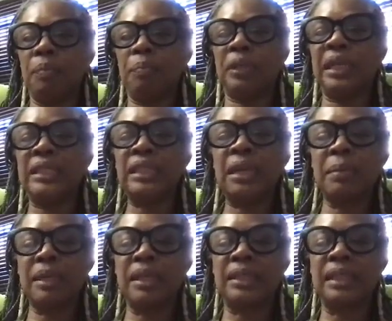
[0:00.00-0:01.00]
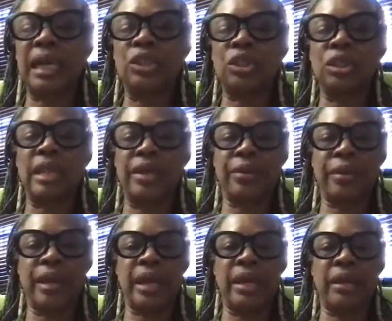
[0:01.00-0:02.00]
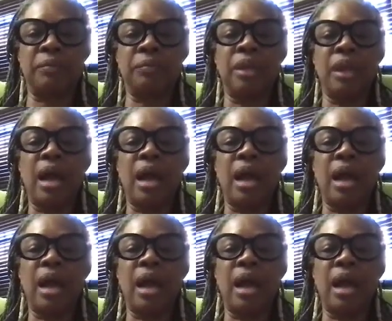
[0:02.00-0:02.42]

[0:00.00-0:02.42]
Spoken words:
Please tell me the section that you're in.